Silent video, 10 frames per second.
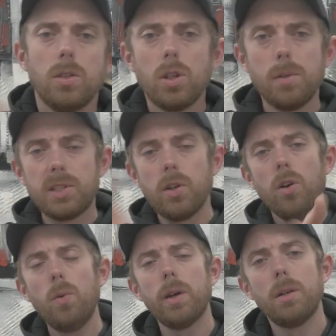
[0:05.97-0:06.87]
So the
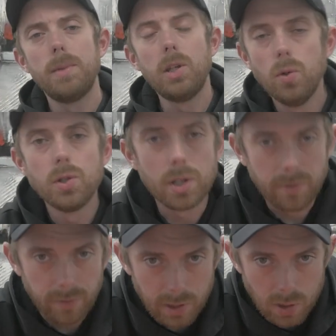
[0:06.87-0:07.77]
material we're going to be
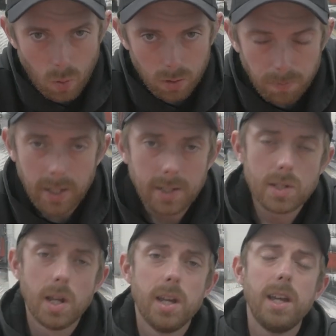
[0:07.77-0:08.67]
using for this
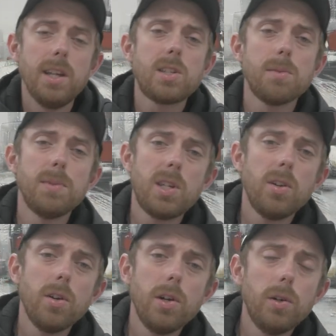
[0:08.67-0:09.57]
quadplex is
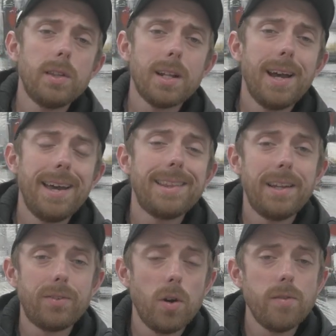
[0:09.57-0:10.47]
material that I had
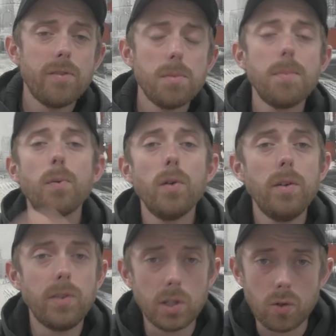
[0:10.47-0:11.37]
left over from a
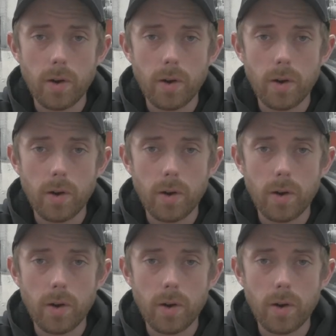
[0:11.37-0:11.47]
previous